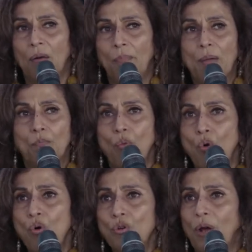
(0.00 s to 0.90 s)
my
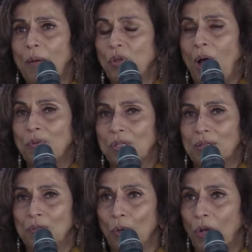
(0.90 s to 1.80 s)
mood, I was
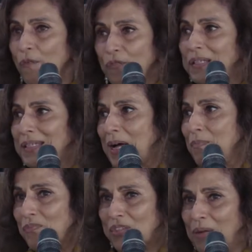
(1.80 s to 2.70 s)
looking for
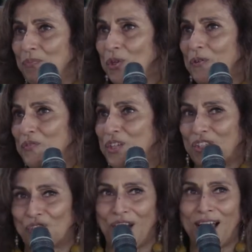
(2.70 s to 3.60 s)
some sort of
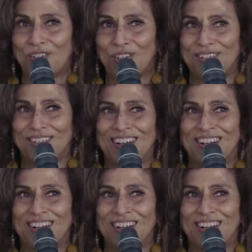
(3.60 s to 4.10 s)
distraction.